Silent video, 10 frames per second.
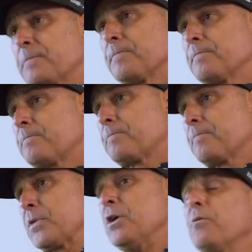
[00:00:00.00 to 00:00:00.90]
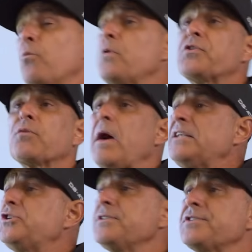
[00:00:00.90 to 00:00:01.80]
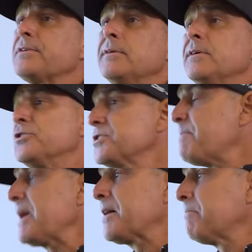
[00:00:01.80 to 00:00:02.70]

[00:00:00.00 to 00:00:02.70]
You know, with your wedges, just make